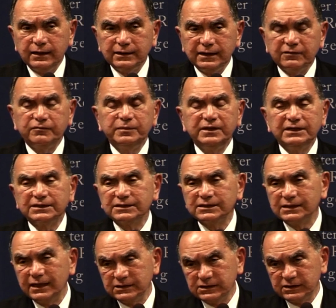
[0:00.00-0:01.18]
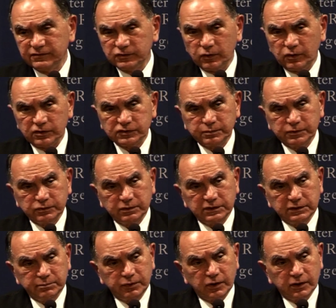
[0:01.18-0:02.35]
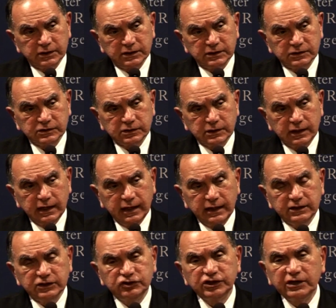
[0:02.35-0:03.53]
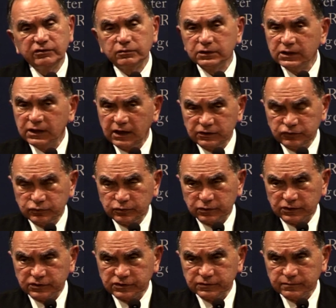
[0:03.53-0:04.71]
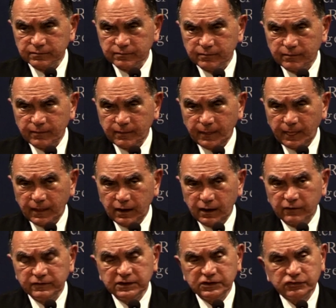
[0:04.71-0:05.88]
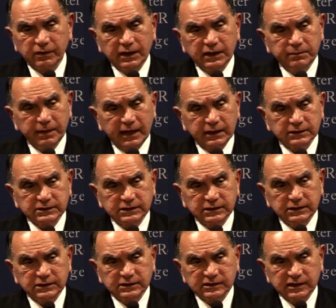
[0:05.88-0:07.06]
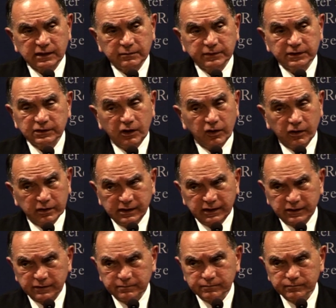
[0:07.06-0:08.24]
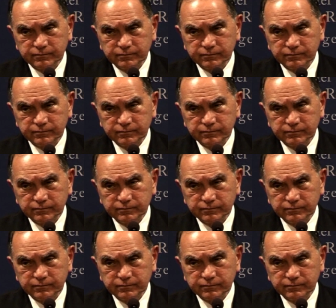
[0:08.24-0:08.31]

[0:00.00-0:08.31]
there have been extensive talks between the parties, and the general contours of an Israeli-Palestinian settlement are there.